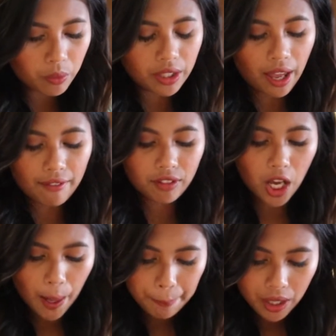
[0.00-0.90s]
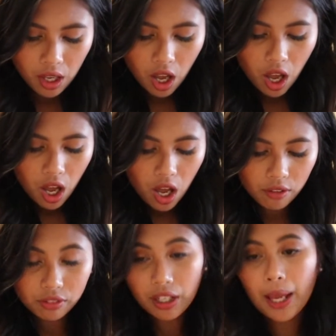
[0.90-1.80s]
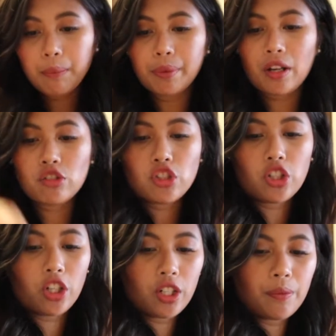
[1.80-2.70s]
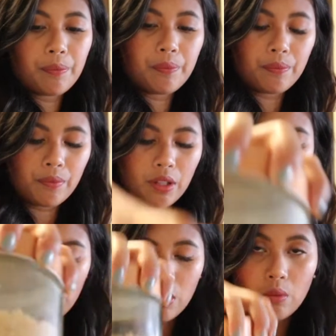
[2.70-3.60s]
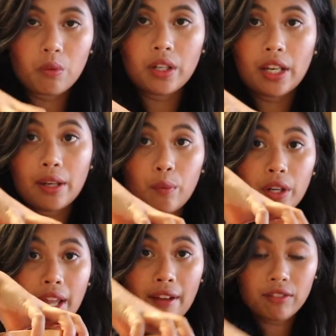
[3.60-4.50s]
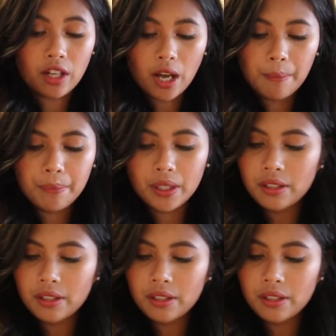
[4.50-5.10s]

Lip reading: 1/2 cup of light brown sugar. 1 1/2 cup.